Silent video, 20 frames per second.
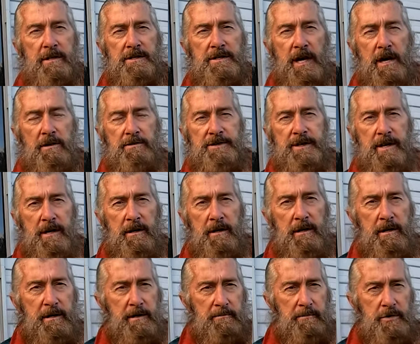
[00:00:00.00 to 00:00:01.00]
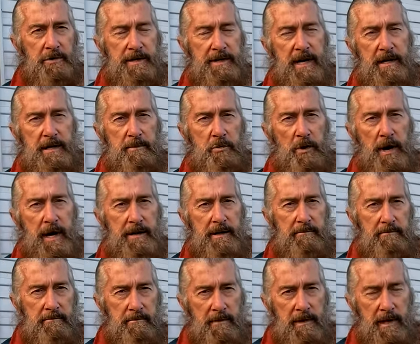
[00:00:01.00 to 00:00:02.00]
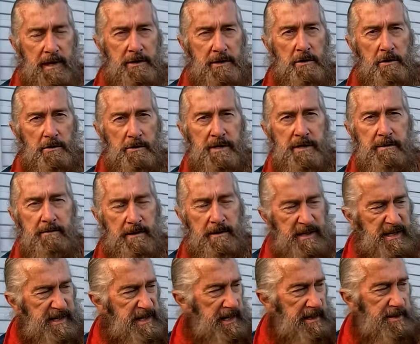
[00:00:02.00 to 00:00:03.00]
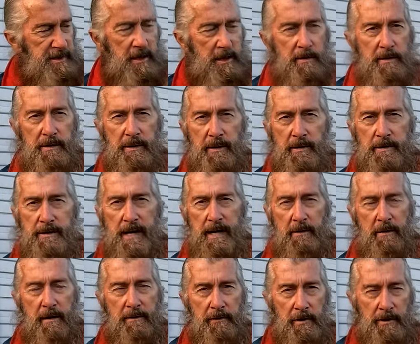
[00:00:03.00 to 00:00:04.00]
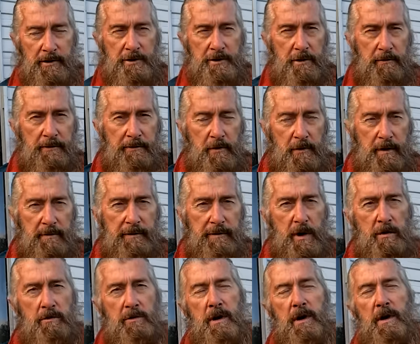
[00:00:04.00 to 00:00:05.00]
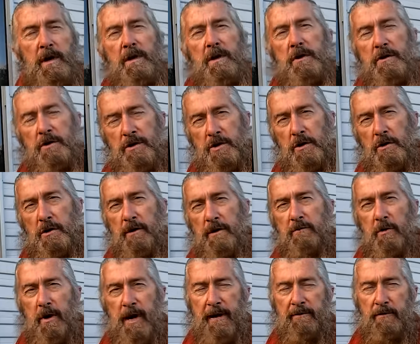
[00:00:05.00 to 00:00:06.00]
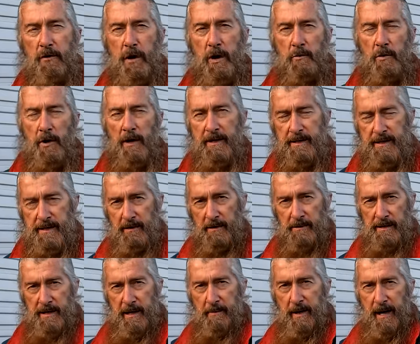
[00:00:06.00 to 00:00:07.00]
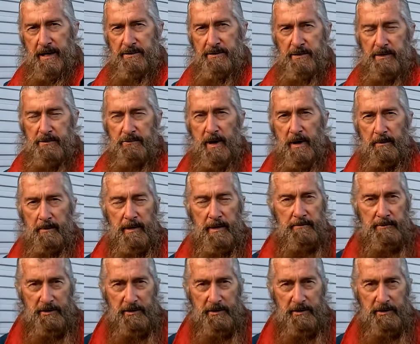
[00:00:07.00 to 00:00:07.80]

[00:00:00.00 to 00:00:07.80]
toaster, put down the bread, it cooks, it just gets on with it. So I've got 240 volt sort of whenever I want it, as long as the batteries are up.